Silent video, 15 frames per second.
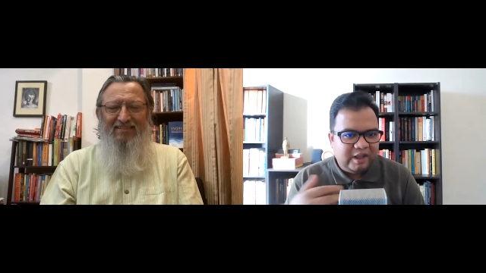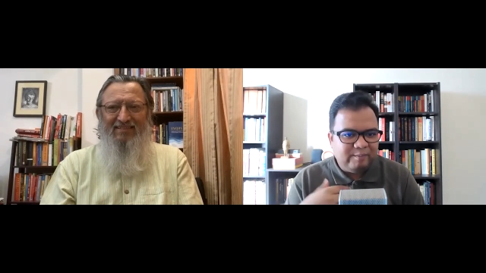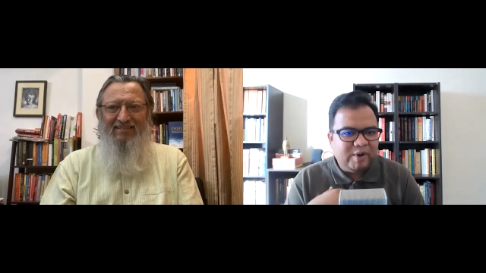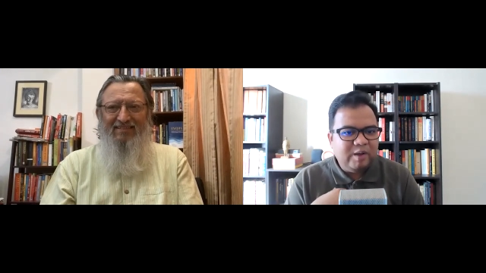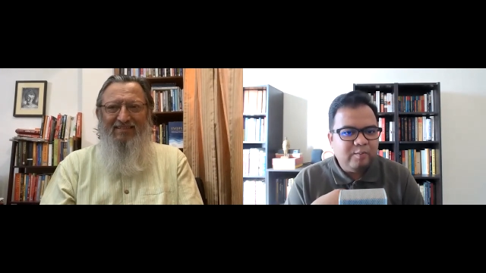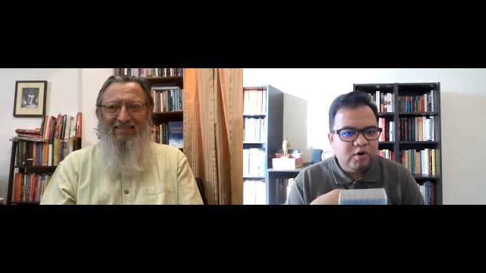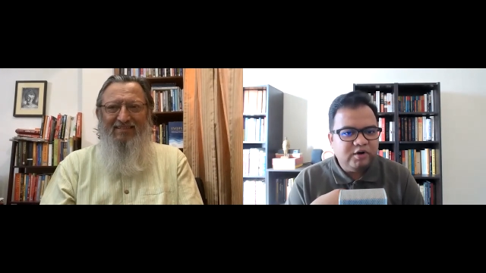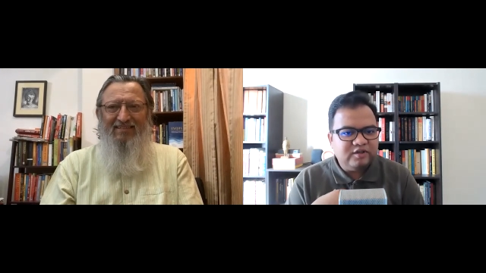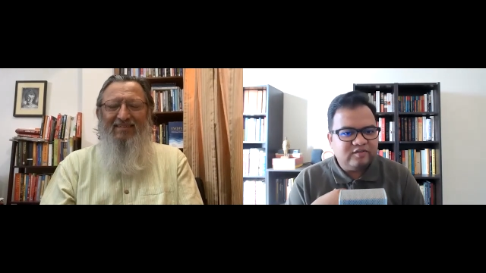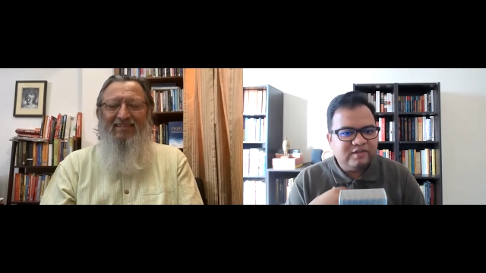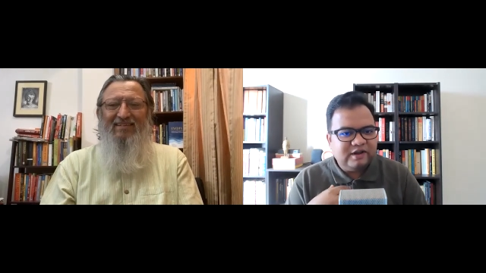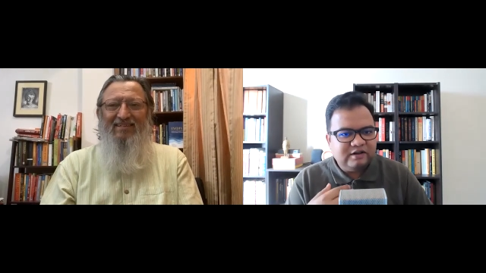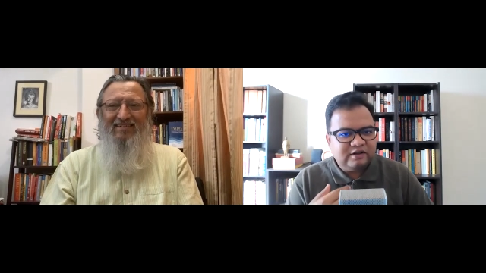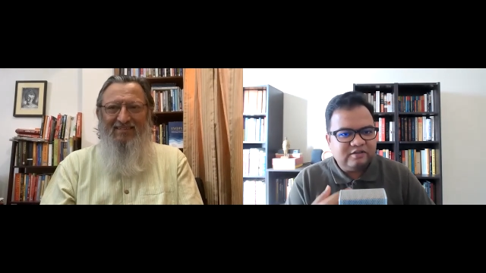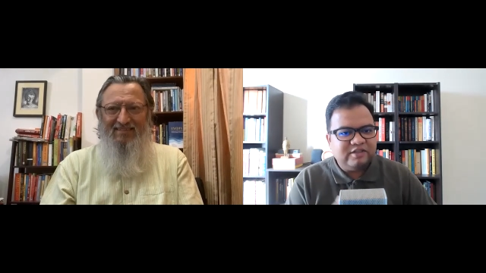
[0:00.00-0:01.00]
Speaker 1: And my point
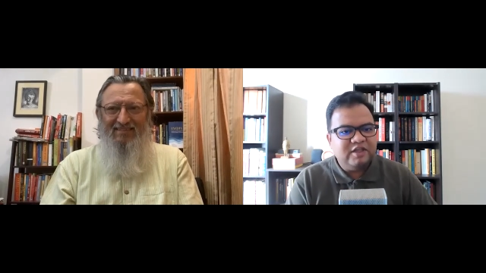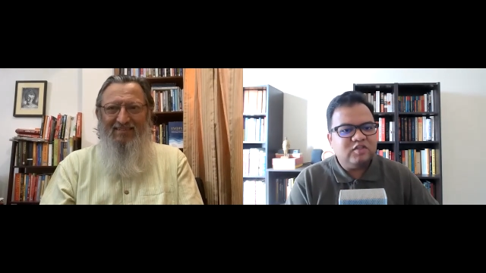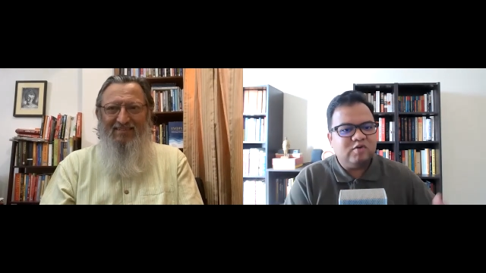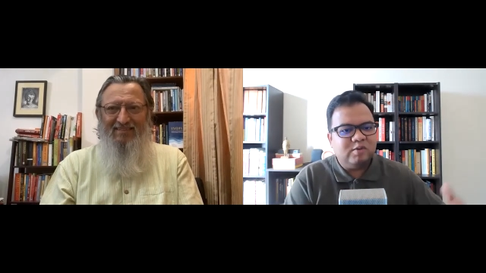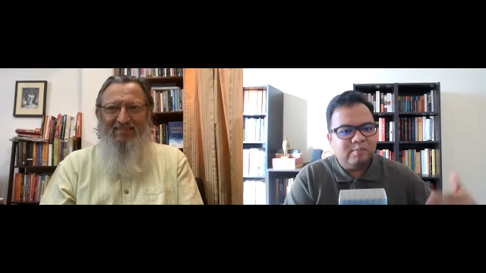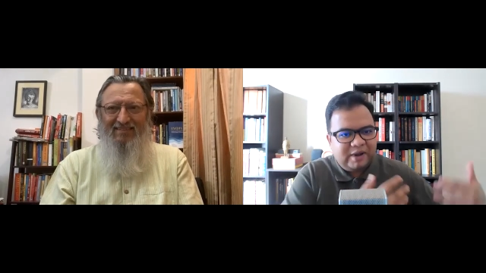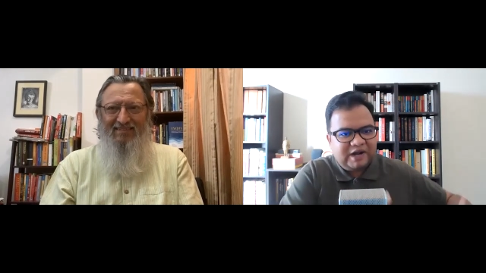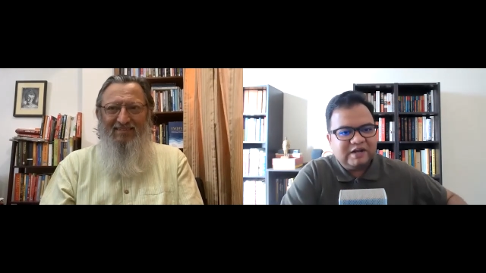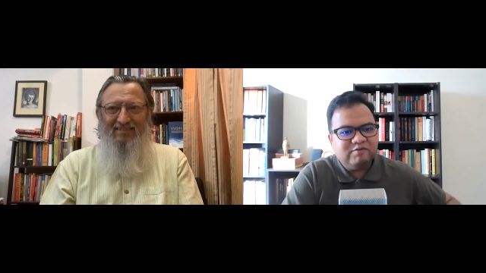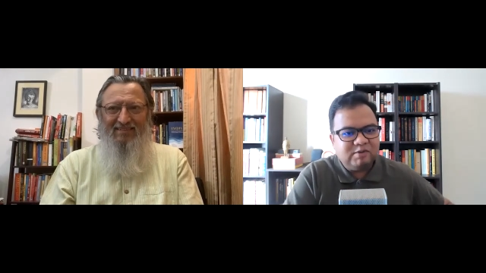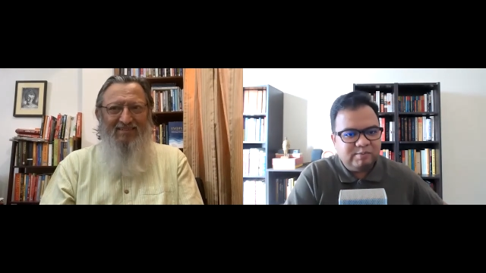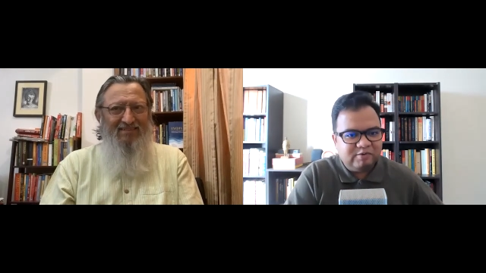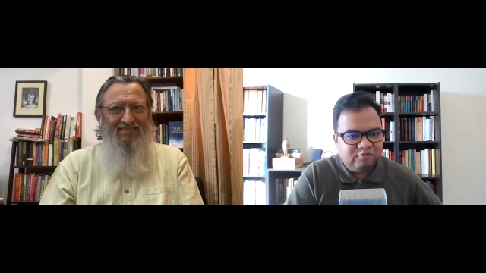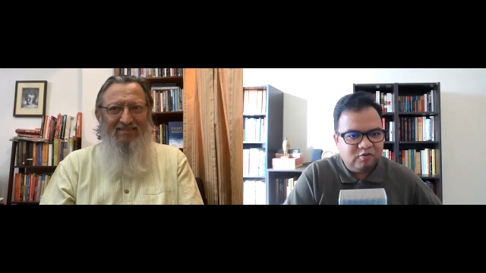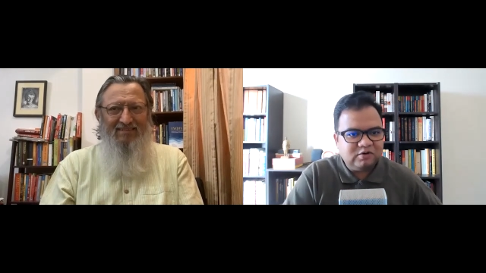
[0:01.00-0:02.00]
is that the things were bad
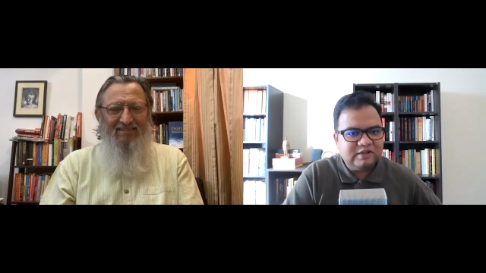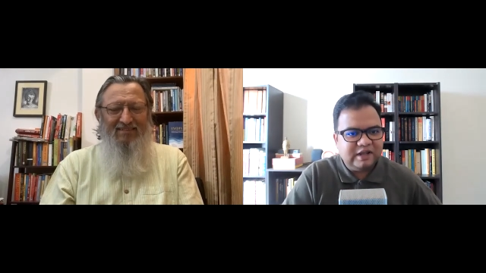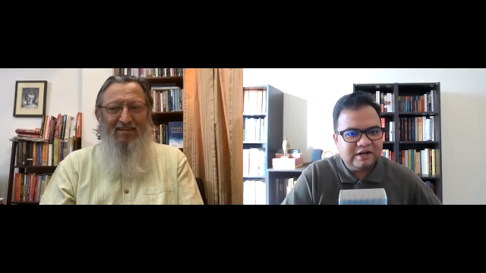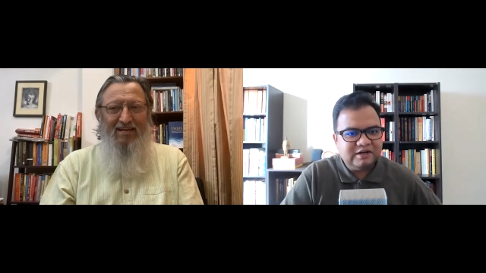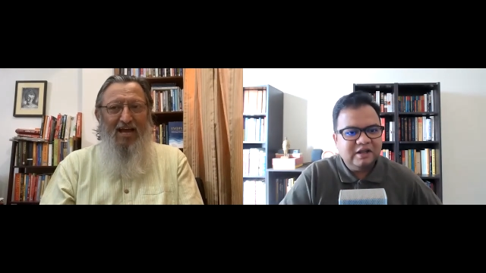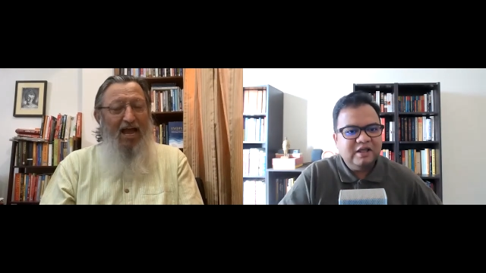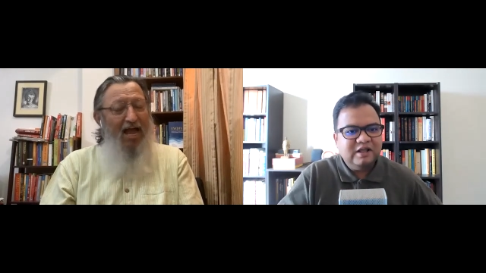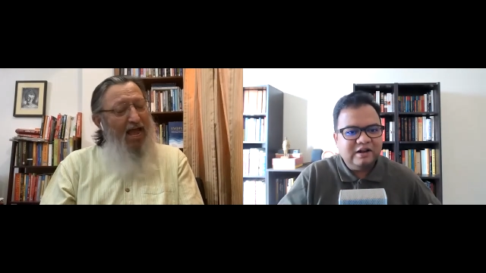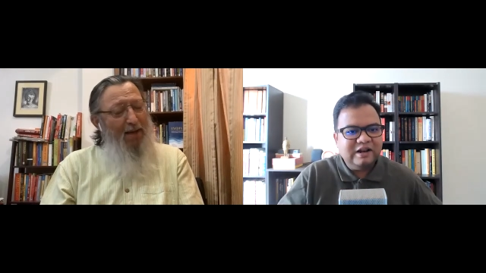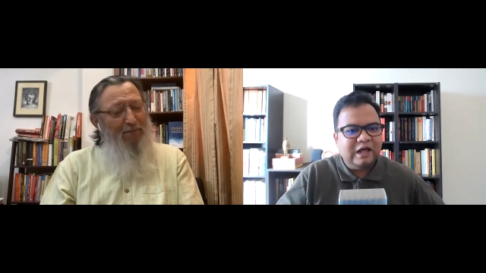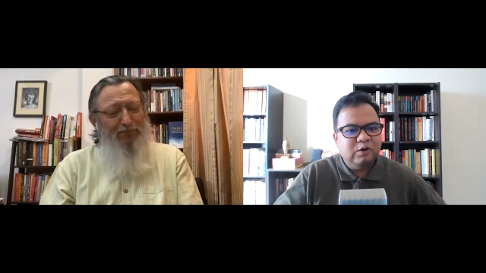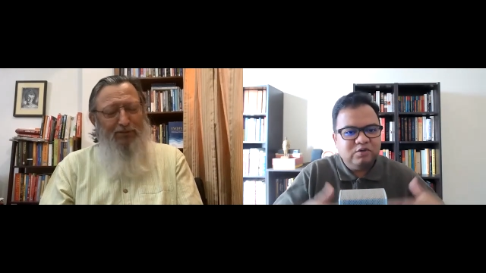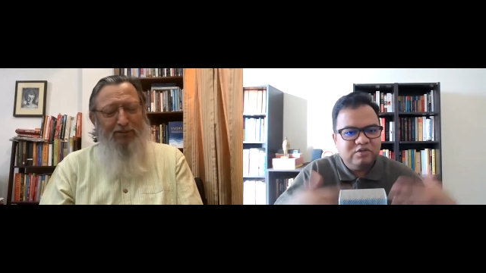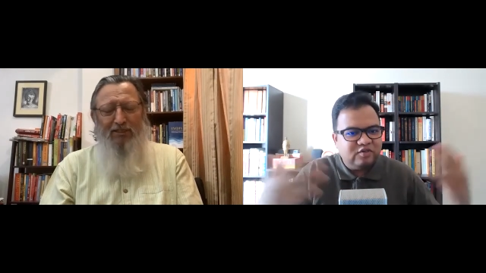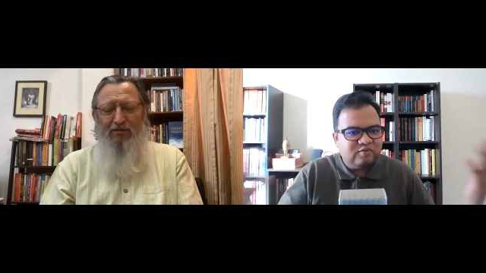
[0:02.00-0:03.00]
even before that.
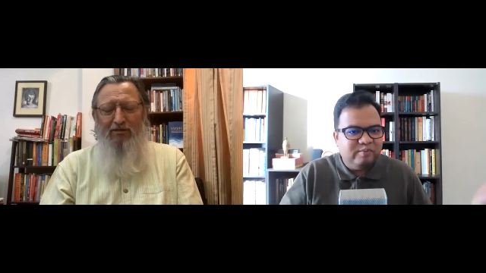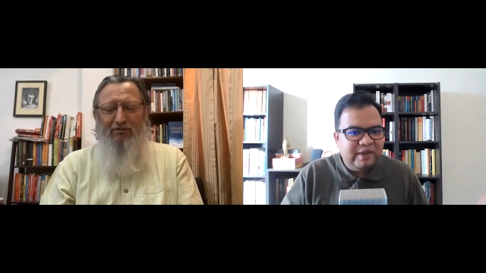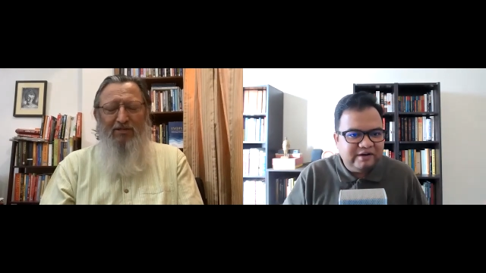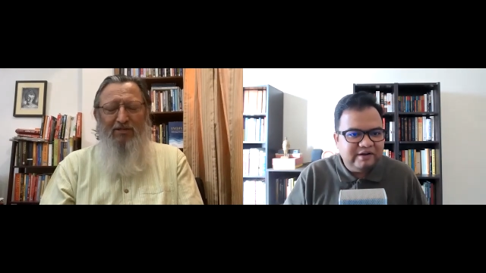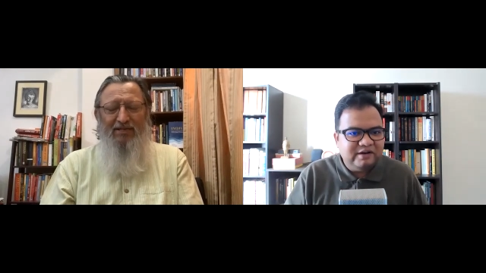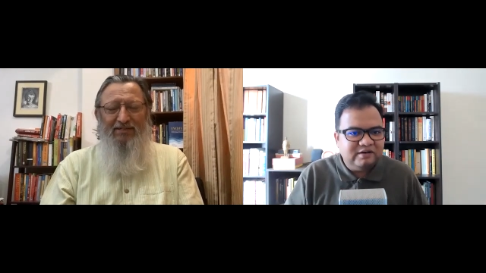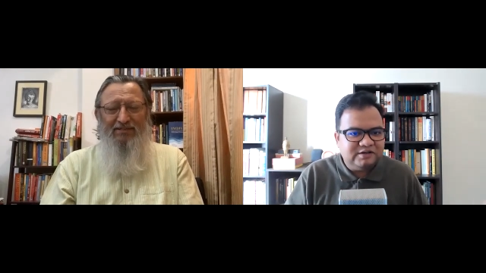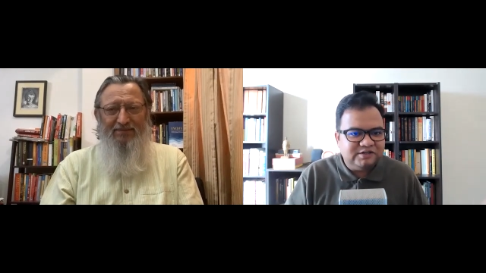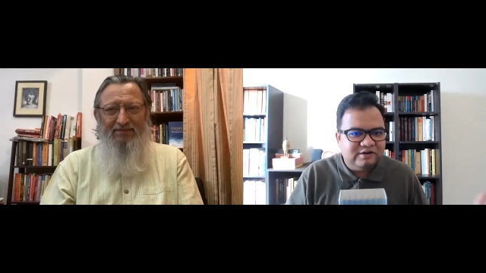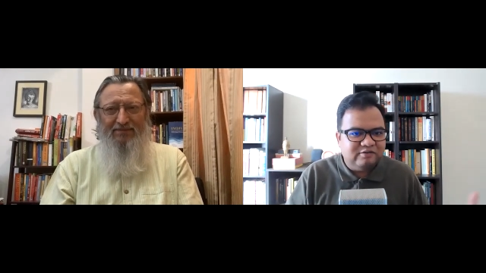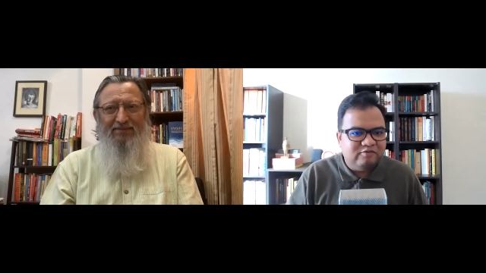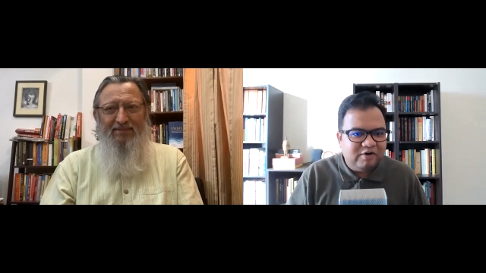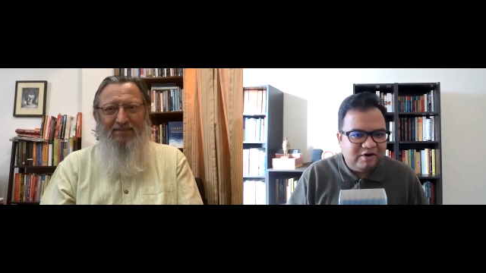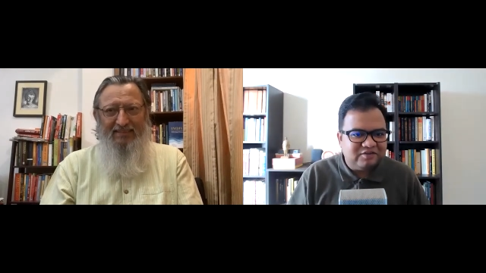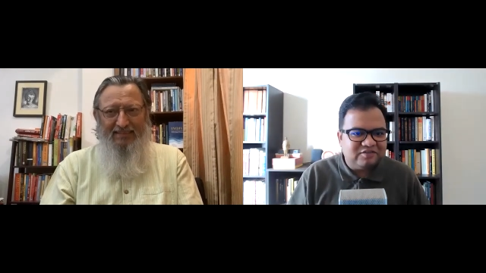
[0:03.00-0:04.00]
Lalu just made
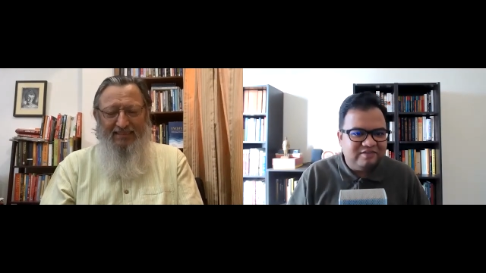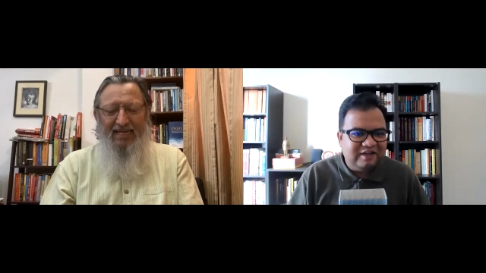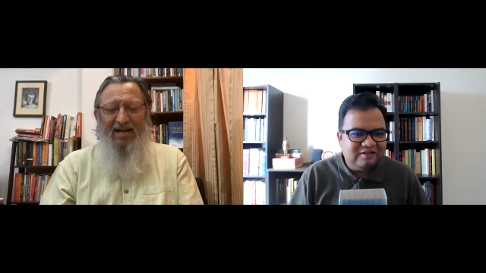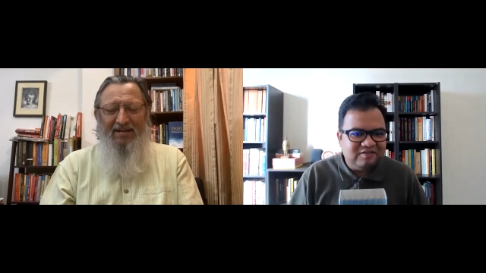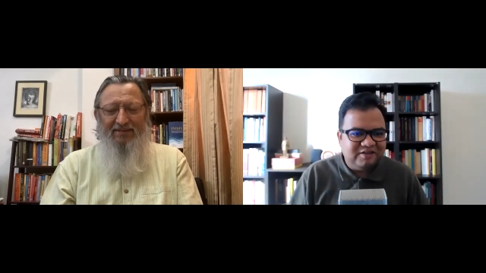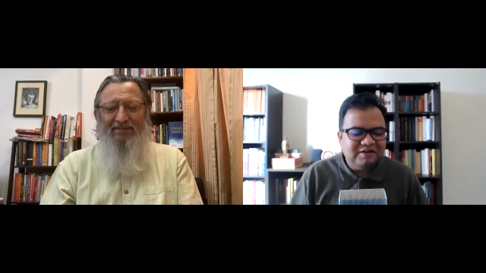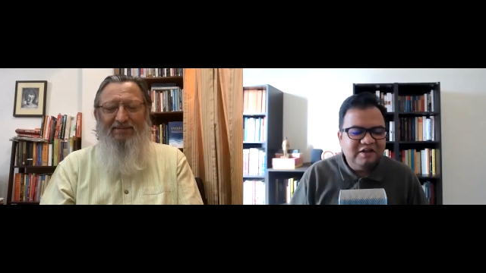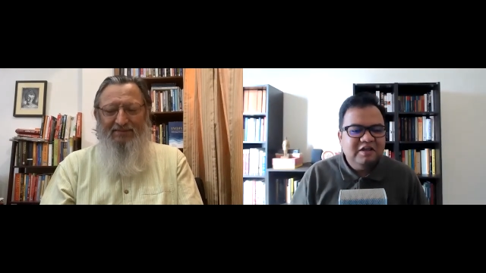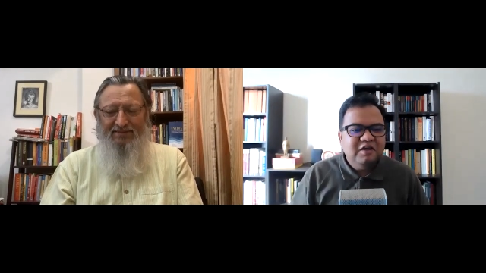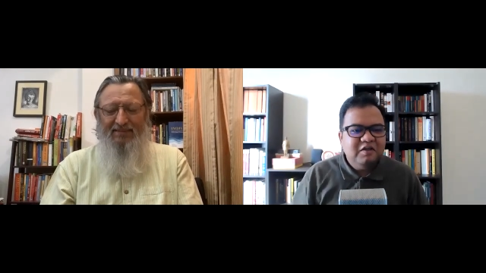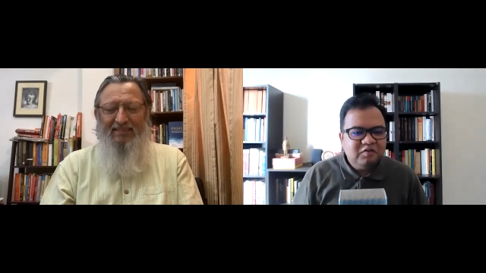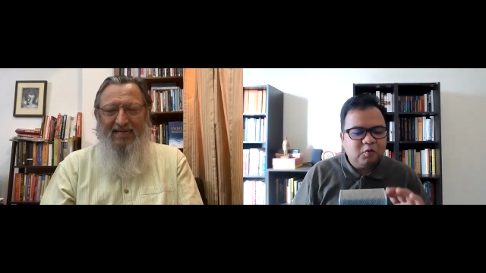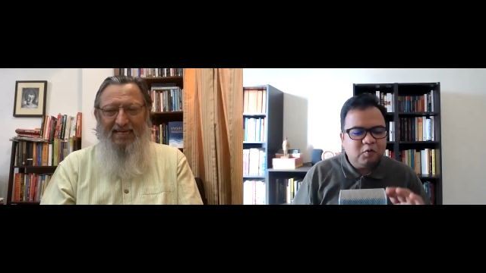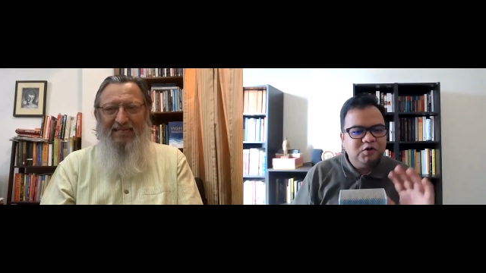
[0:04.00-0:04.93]
it uh, worse. That's, yeah. So